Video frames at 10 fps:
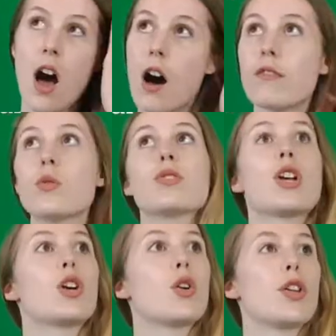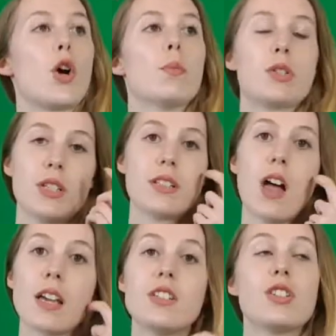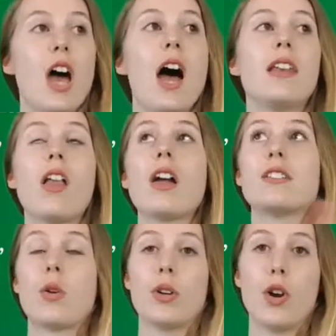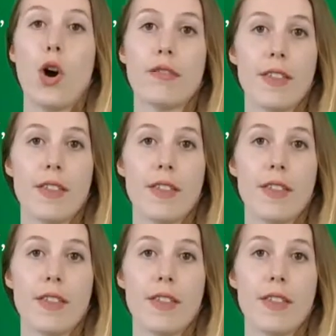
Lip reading: I've also got the options that I can turn lights on and off,